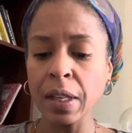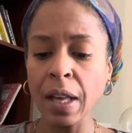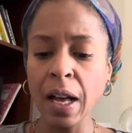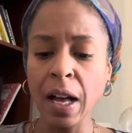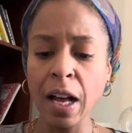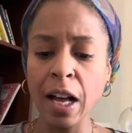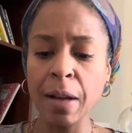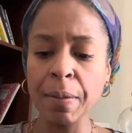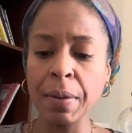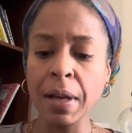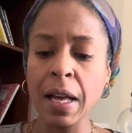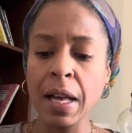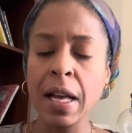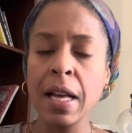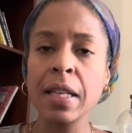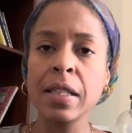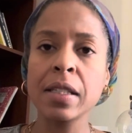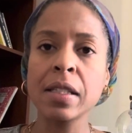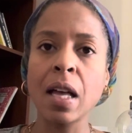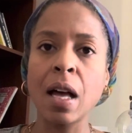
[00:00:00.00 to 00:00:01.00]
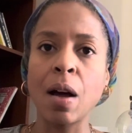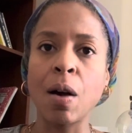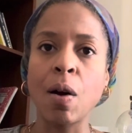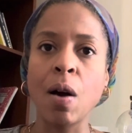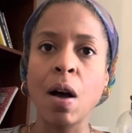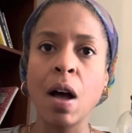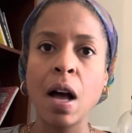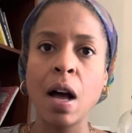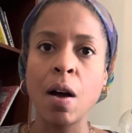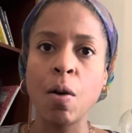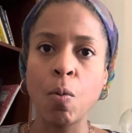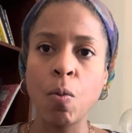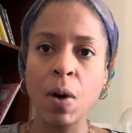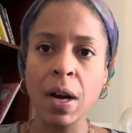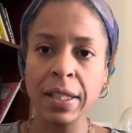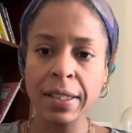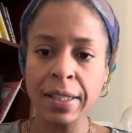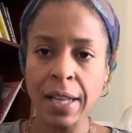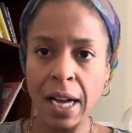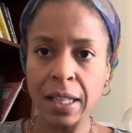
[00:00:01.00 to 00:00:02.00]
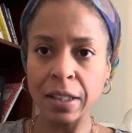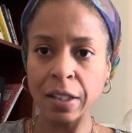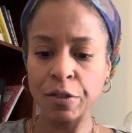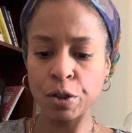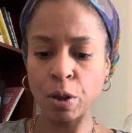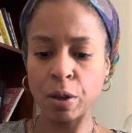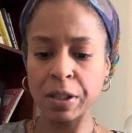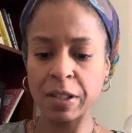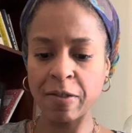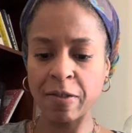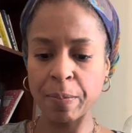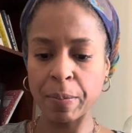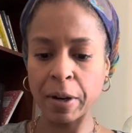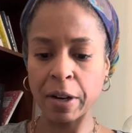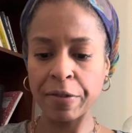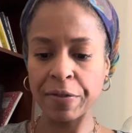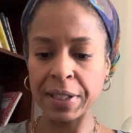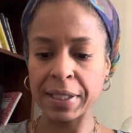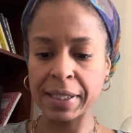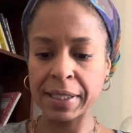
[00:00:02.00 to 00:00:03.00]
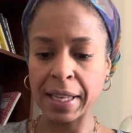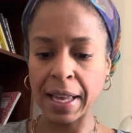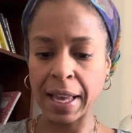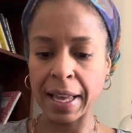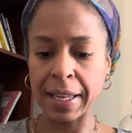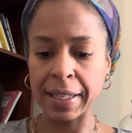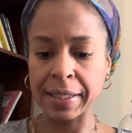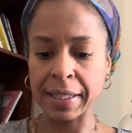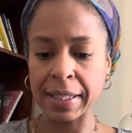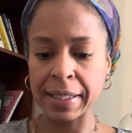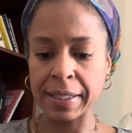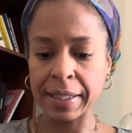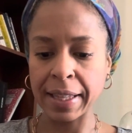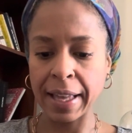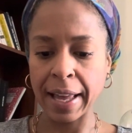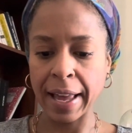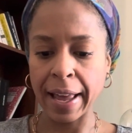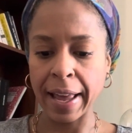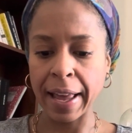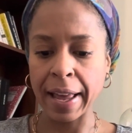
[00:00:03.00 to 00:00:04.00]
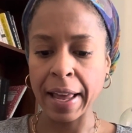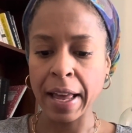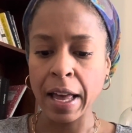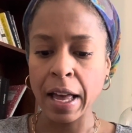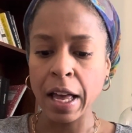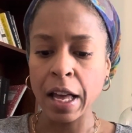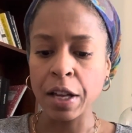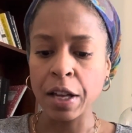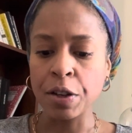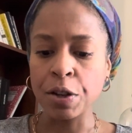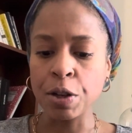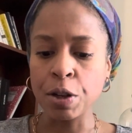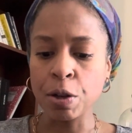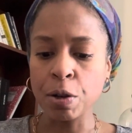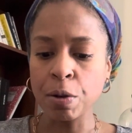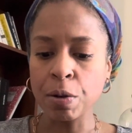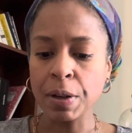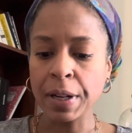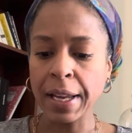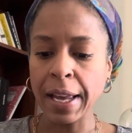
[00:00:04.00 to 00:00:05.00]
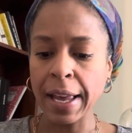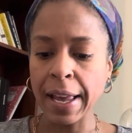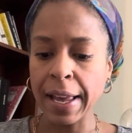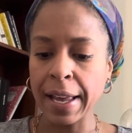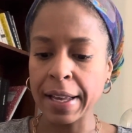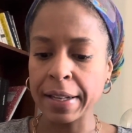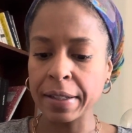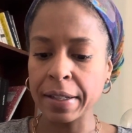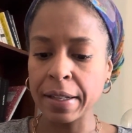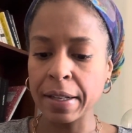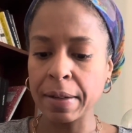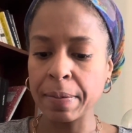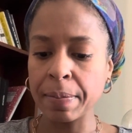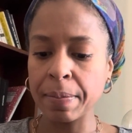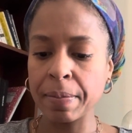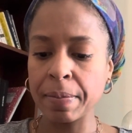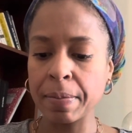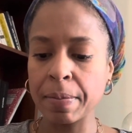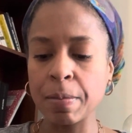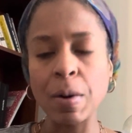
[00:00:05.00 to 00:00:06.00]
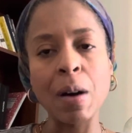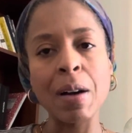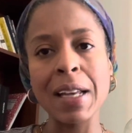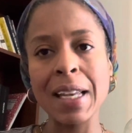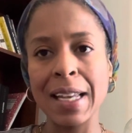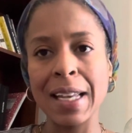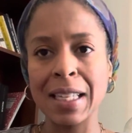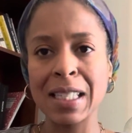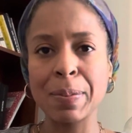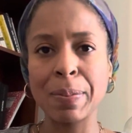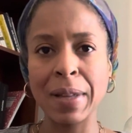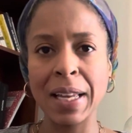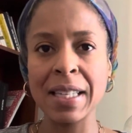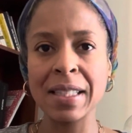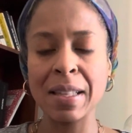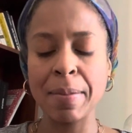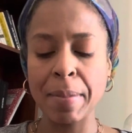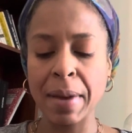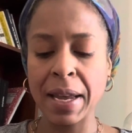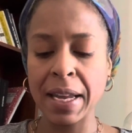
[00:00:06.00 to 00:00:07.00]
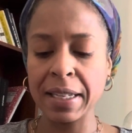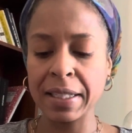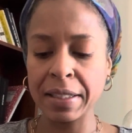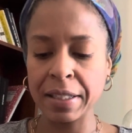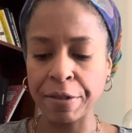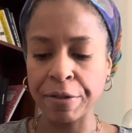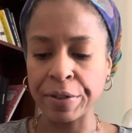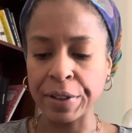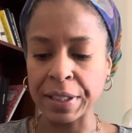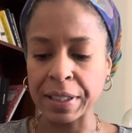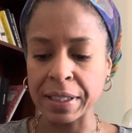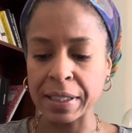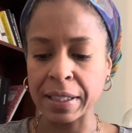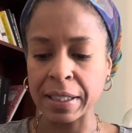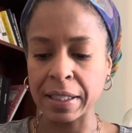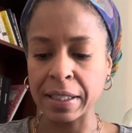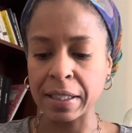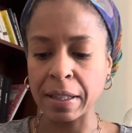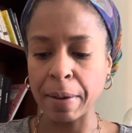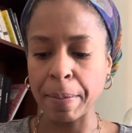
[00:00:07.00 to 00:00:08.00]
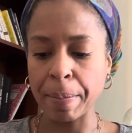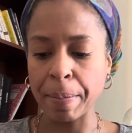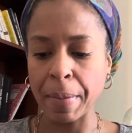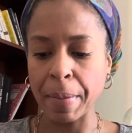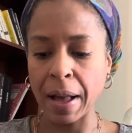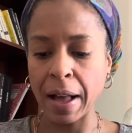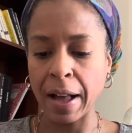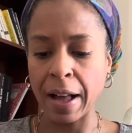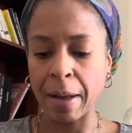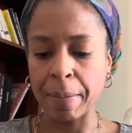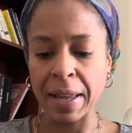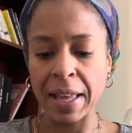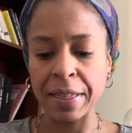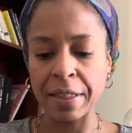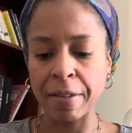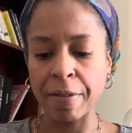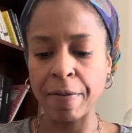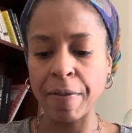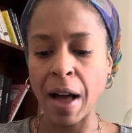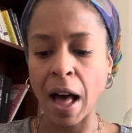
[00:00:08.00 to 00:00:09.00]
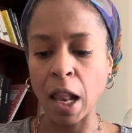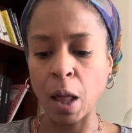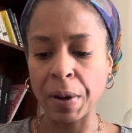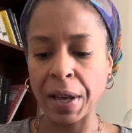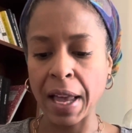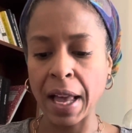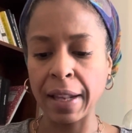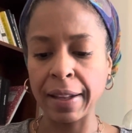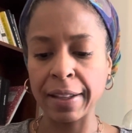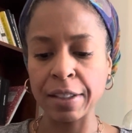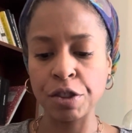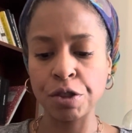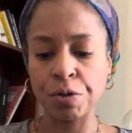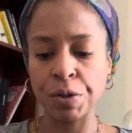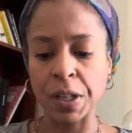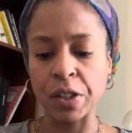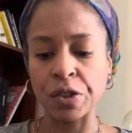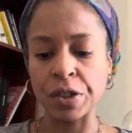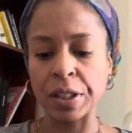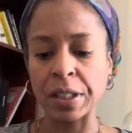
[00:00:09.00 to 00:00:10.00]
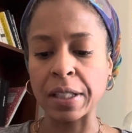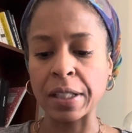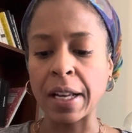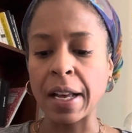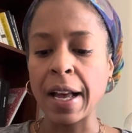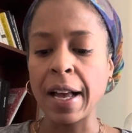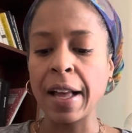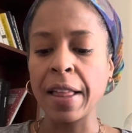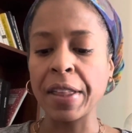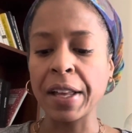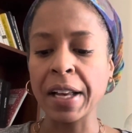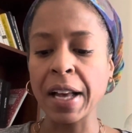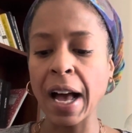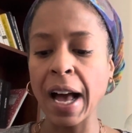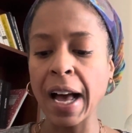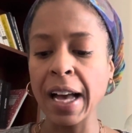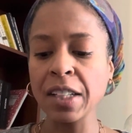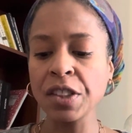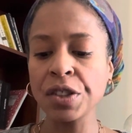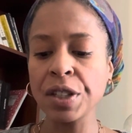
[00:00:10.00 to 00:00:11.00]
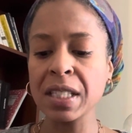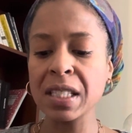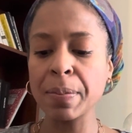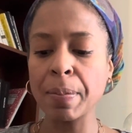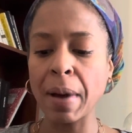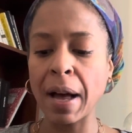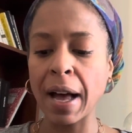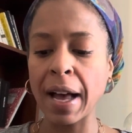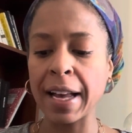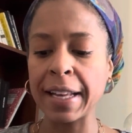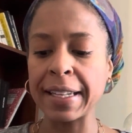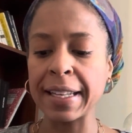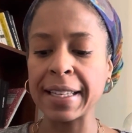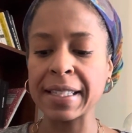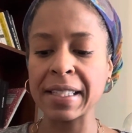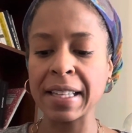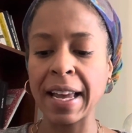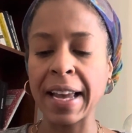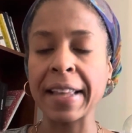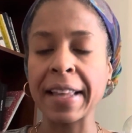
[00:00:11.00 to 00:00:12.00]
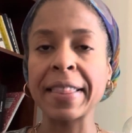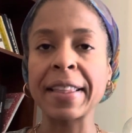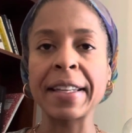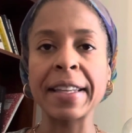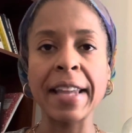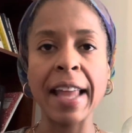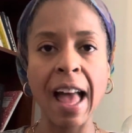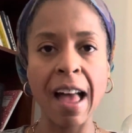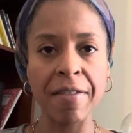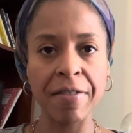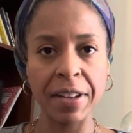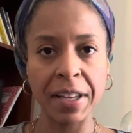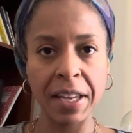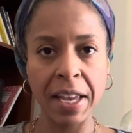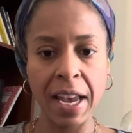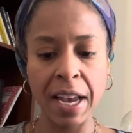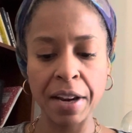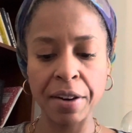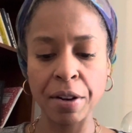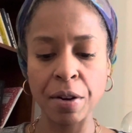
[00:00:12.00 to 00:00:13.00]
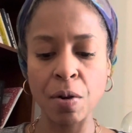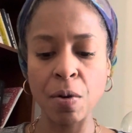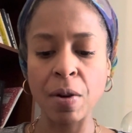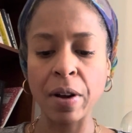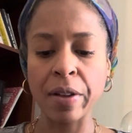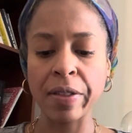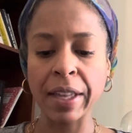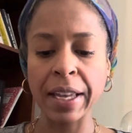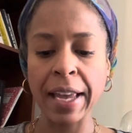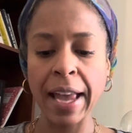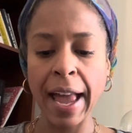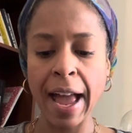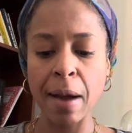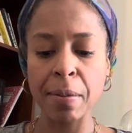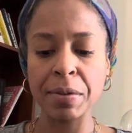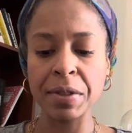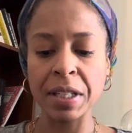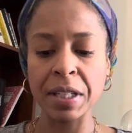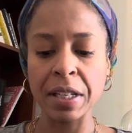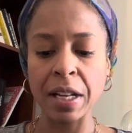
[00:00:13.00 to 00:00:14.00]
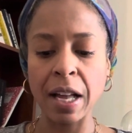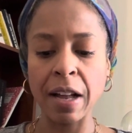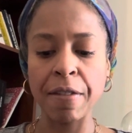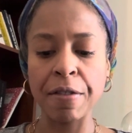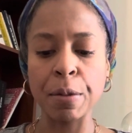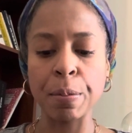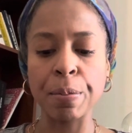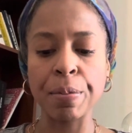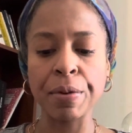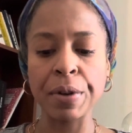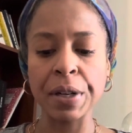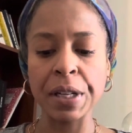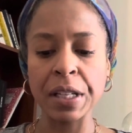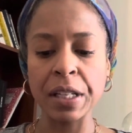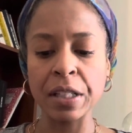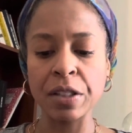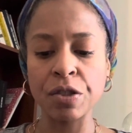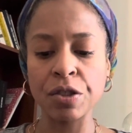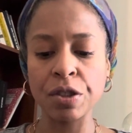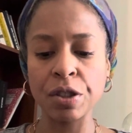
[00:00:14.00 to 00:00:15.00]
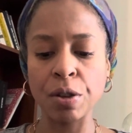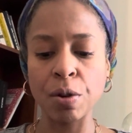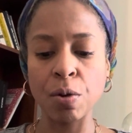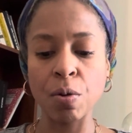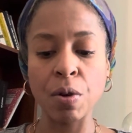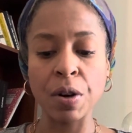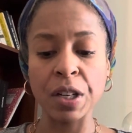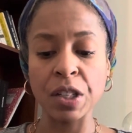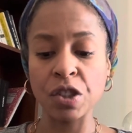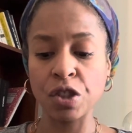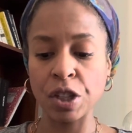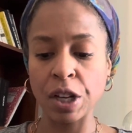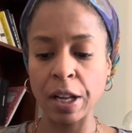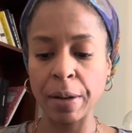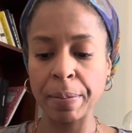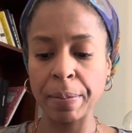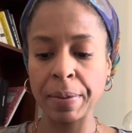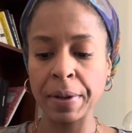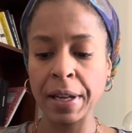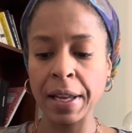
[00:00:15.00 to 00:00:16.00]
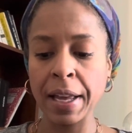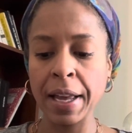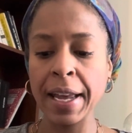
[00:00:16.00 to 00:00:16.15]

Um, so, what Dr. Joseph Murphy says is that you can, well, he explains the main differences um, in the following illustration. The conscious mind is like the navigator or the captain of the bridge or a ship.